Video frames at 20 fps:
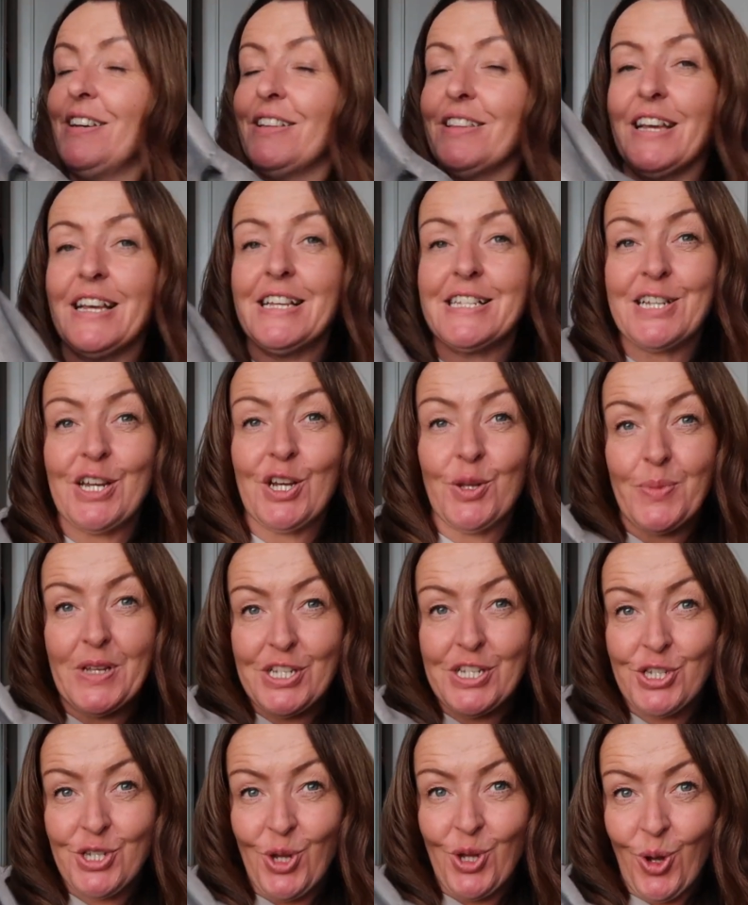That is going to be
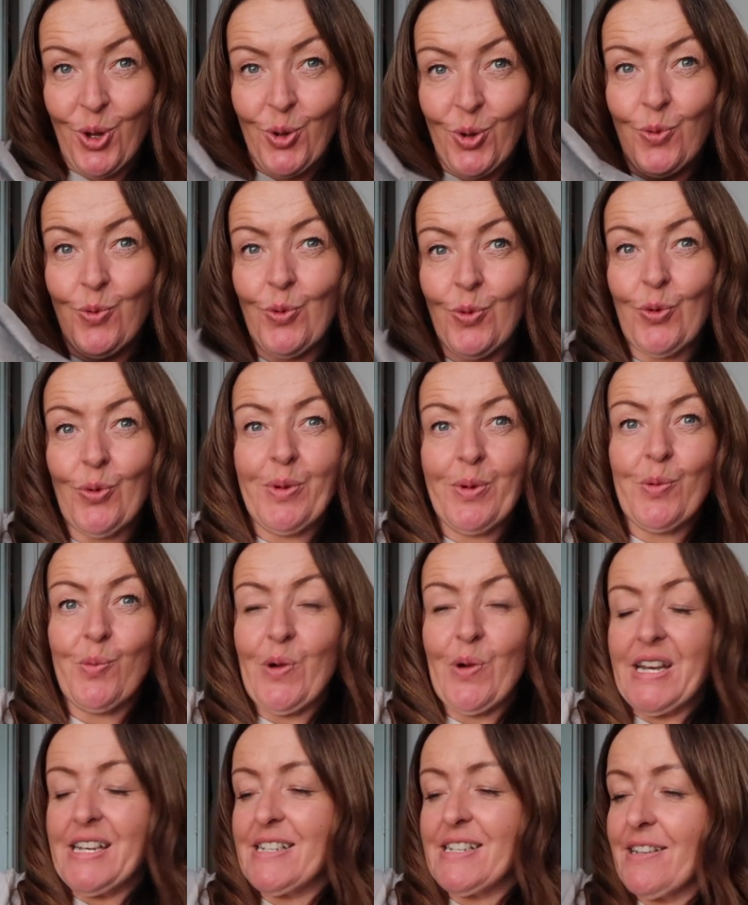so warm in
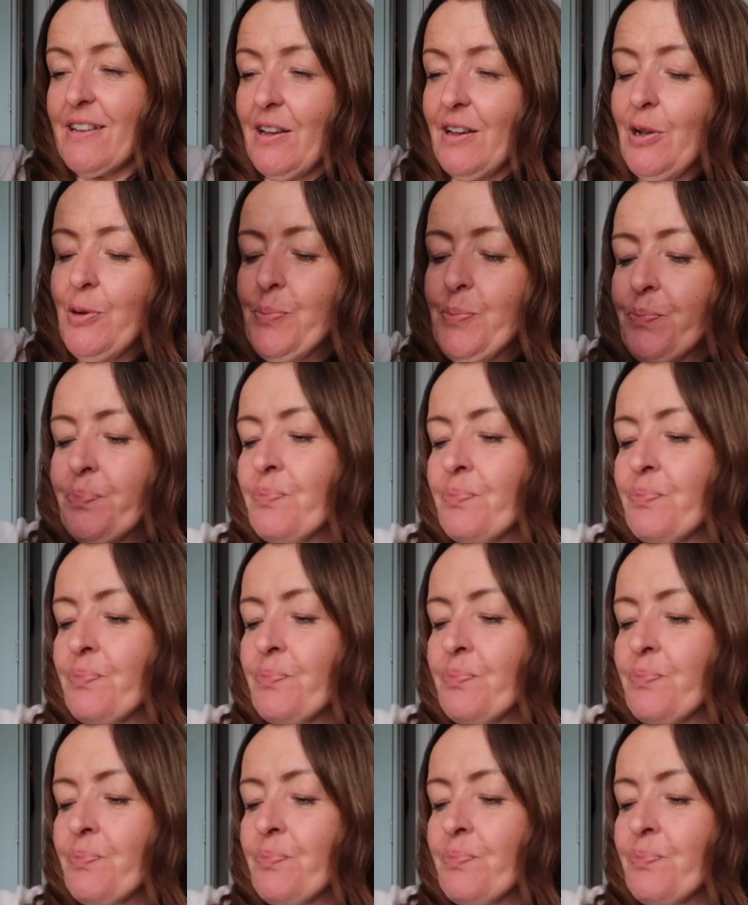winter.